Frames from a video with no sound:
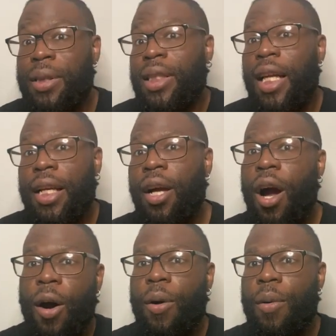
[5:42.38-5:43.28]
let it
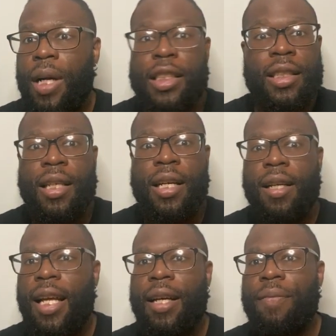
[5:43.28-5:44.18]
go. Cause
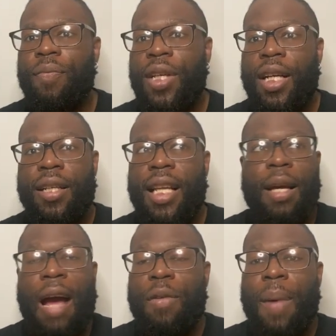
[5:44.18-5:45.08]
like
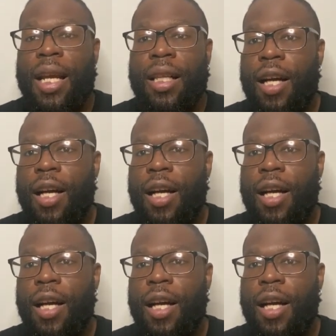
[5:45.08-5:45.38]
everybody loves